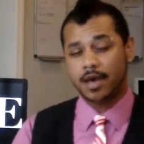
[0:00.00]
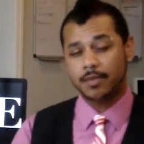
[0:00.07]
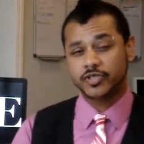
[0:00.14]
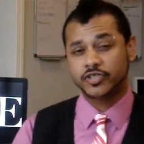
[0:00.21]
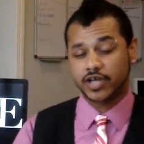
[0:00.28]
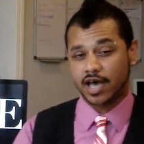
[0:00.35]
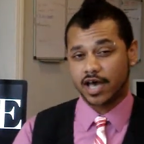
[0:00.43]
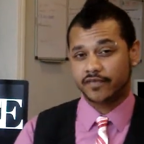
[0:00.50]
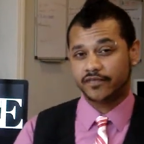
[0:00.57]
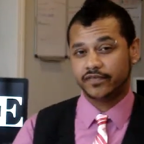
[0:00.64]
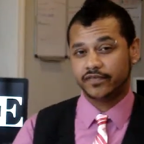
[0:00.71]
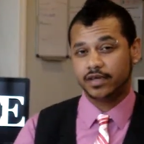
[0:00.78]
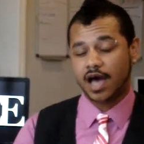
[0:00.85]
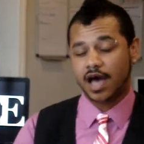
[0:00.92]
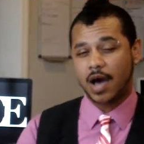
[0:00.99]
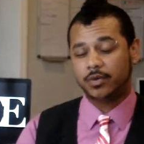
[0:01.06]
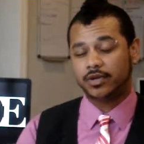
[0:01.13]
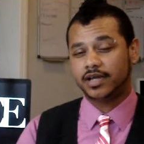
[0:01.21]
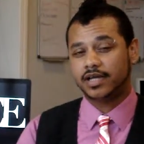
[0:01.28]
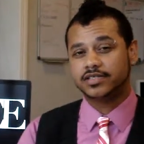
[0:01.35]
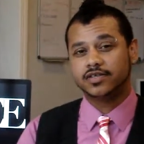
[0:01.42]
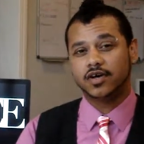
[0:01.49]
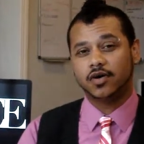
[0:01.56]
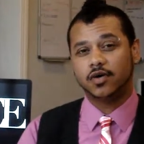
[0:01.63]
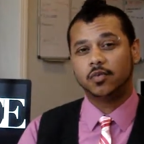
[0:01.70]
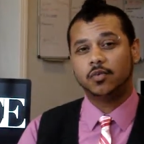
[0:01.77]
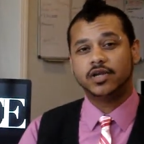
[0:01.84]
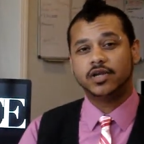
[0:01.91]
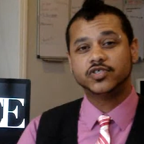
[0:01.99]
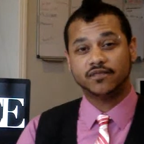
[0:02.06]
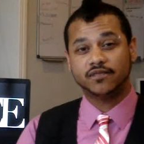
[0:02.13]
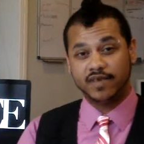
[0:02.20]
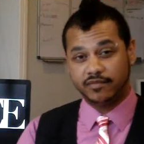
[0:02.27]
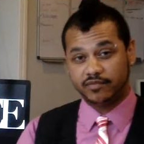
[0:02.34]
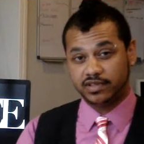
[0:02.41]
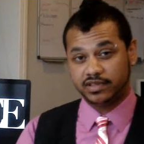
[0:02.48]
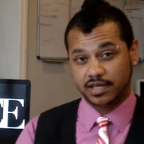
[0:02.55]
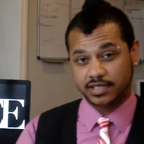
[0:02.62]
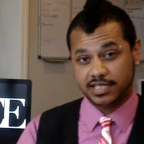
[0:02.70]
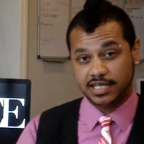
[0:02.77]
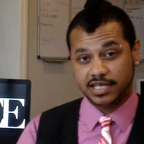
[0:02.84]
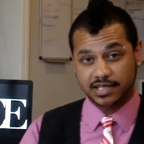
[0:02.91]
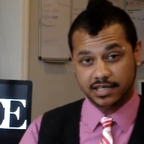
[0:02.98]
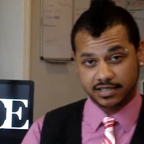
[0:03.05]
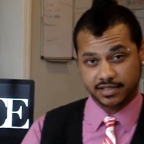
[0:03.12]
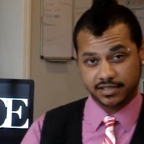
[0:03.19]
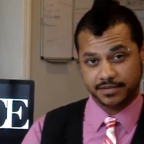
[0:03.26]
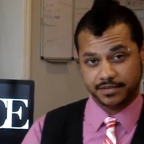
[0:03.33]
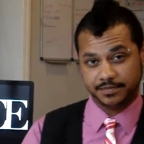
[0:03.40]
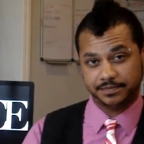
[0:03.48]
I'm a chef. I would like to know, what is your favorite thing to eat?